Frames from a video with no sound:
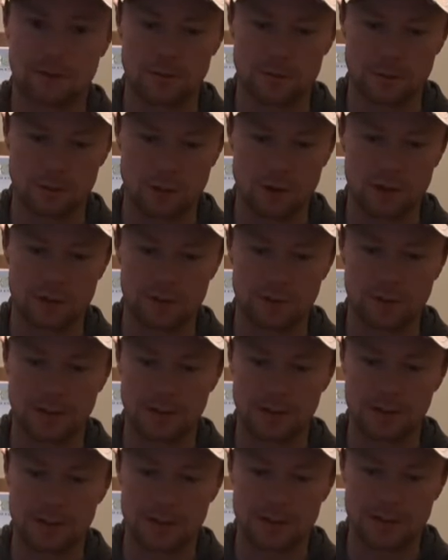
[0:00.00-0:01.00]

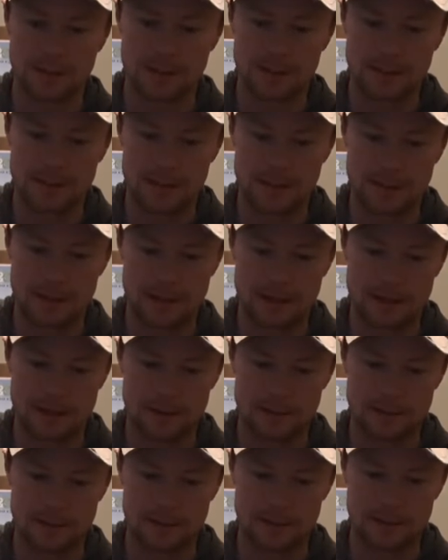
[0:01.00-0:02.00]
approximately.
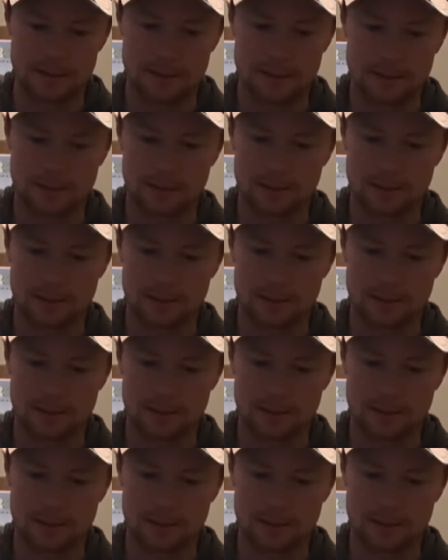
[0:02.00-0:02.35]
And